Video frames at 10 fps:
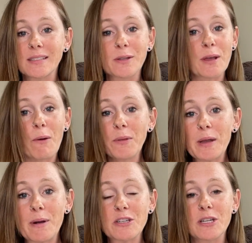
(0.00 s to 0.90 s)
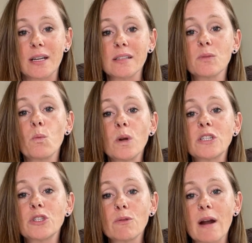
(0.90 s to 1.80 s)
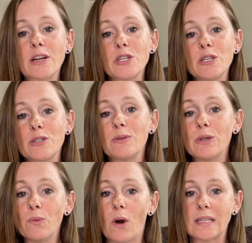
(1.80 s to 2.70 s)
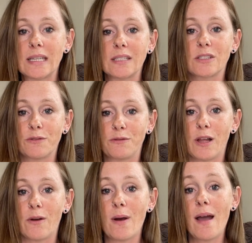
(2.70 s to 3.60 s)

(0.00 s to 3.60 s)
So the only question is, which direction do you want it to flow?